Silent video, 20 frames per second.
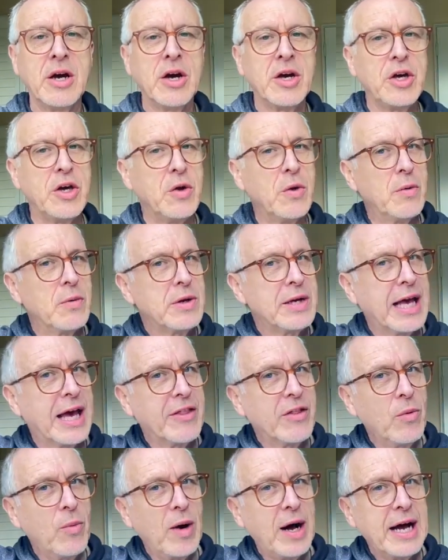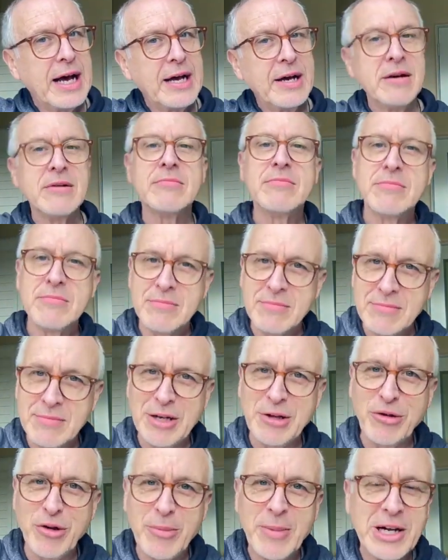you get the wire
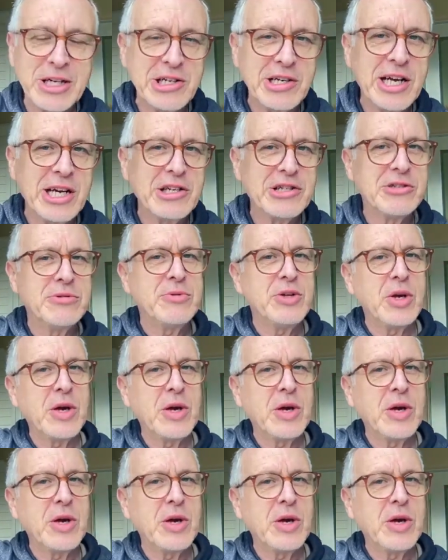in your imagination, you